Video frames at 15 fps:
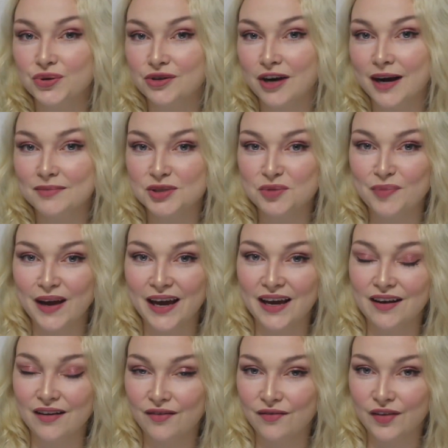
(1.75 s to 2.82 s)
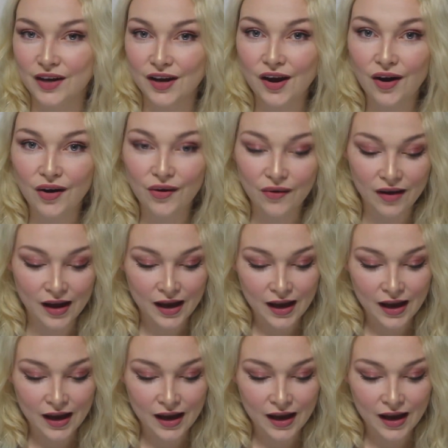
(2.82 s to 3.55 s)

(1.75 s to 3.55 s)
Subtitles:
Crime Japan video.